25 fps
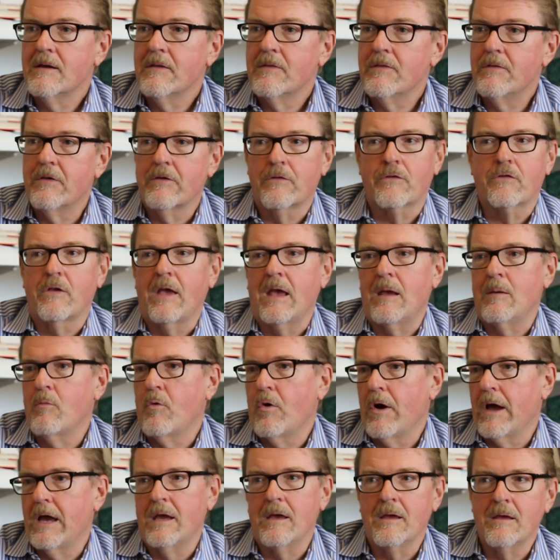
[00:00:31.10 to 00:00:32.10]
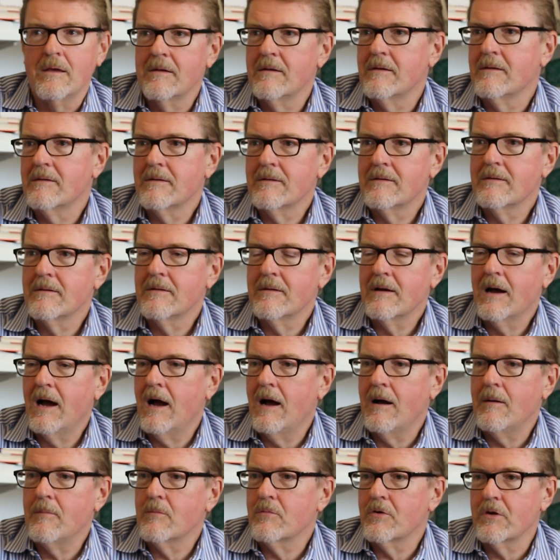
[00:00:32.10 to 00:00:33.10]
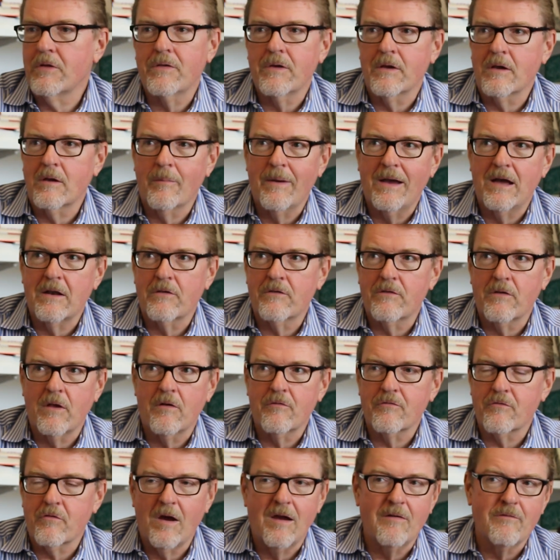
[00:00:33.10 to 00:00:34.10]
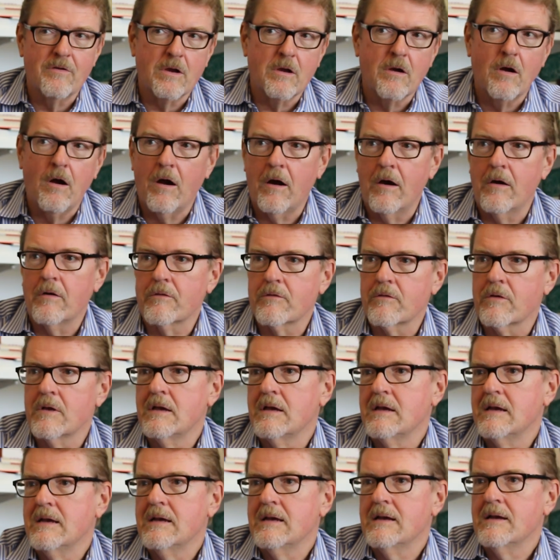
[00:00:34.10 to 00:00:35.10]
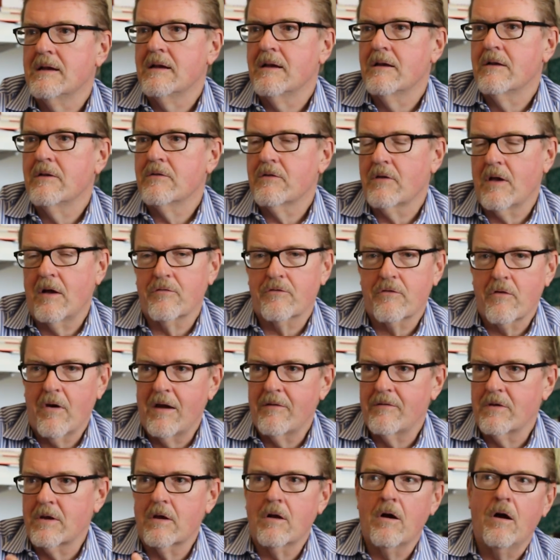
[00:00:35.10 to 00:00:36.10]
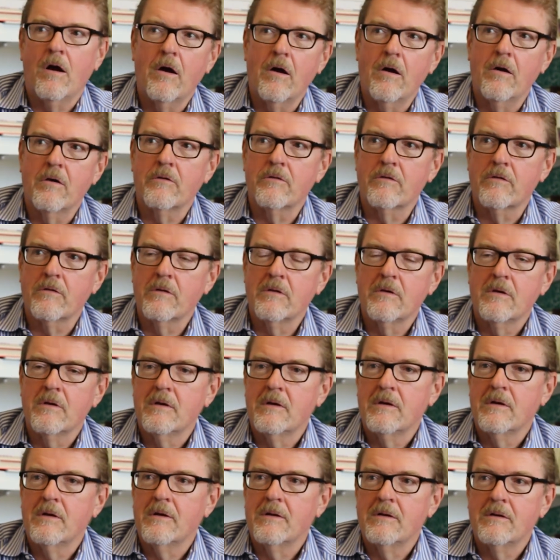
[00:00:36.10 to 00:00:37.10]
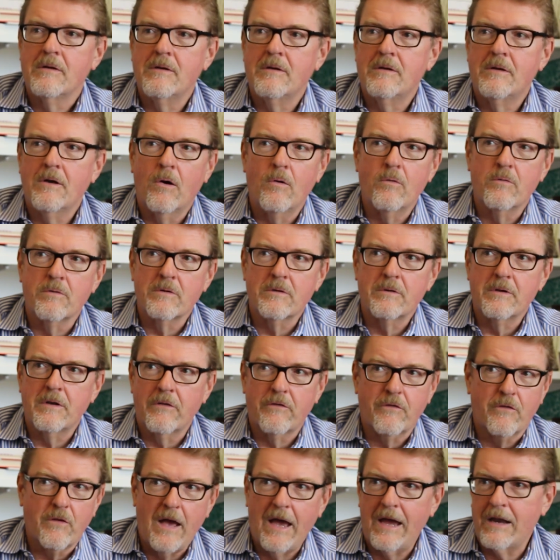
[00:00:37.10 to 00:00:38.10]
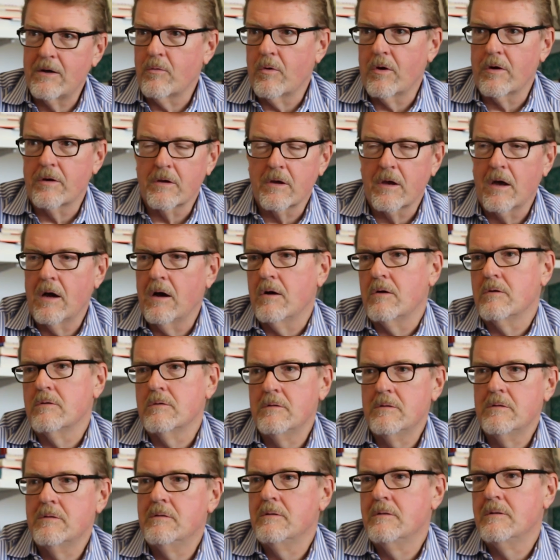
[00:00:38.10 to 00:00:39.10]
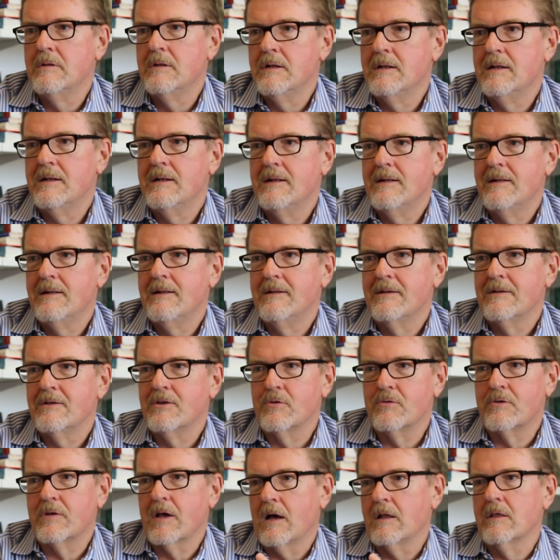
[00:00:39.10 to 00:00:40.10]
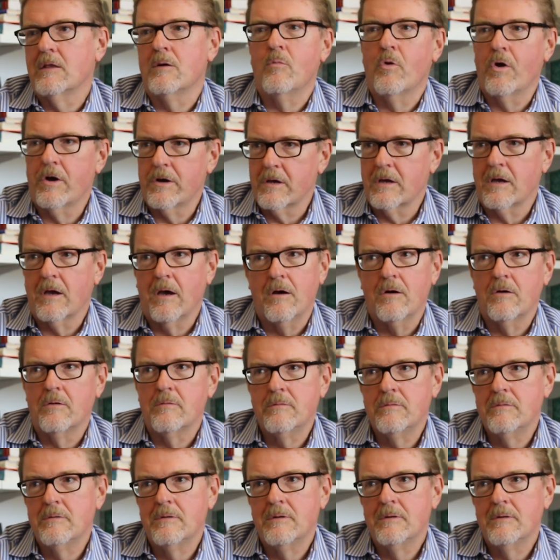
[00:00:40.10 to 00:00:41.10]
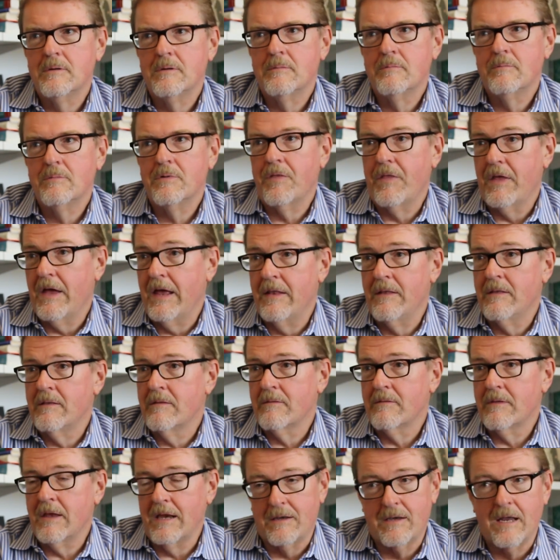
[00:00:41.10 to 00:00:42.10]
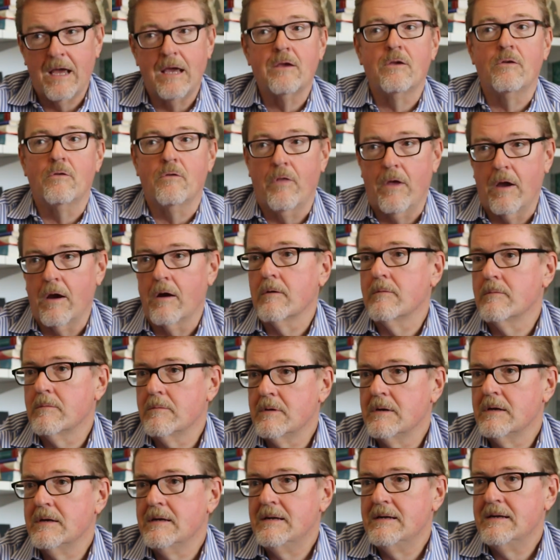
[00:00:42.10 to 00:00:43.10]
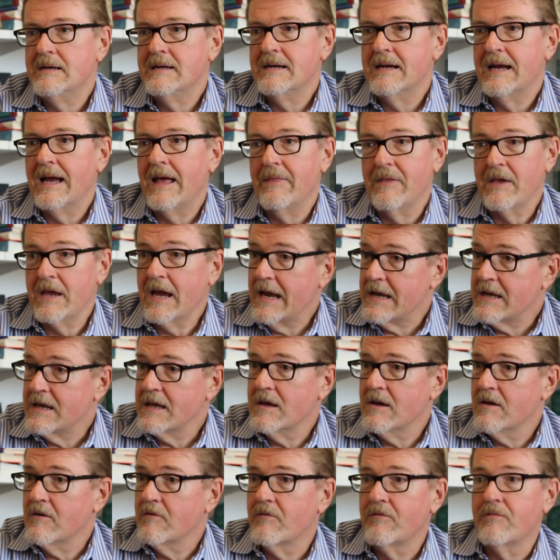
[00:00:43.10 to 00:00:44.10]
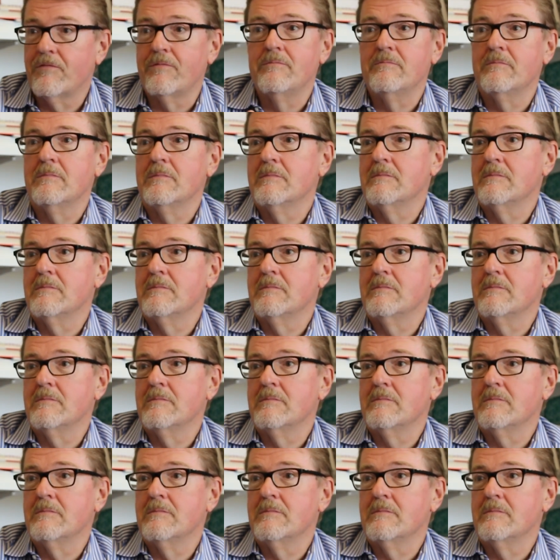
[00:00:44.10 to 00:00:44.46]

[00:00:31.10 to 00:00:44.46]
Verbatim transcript: the same way we think about self-driving cars. Self-driving cars don't decide where to go. You tell them where to go, but then they take you there. And the idea of